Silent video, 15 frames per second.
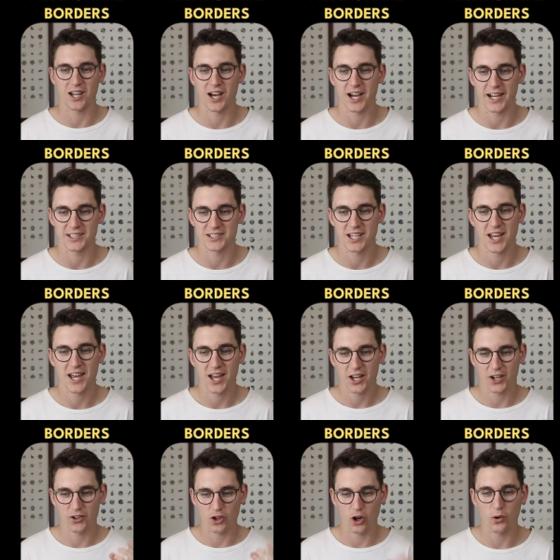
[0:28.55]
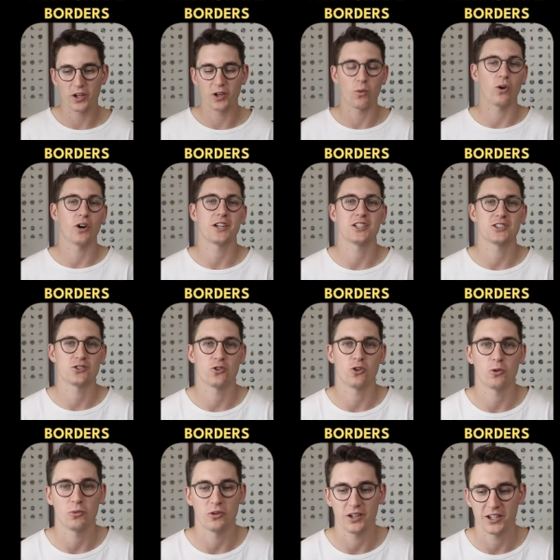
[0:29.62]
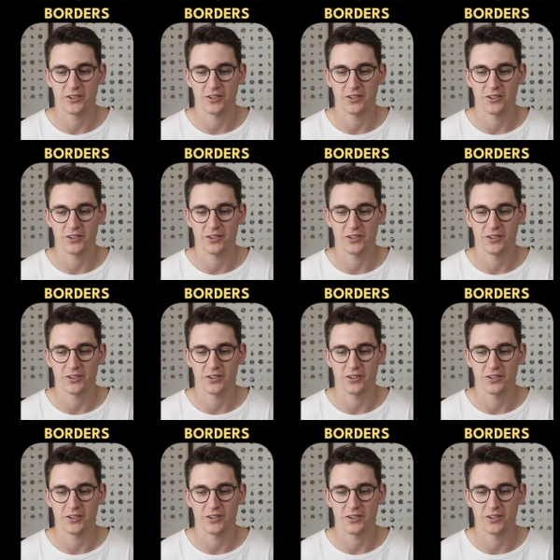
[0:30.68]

lines, knowing what is normal.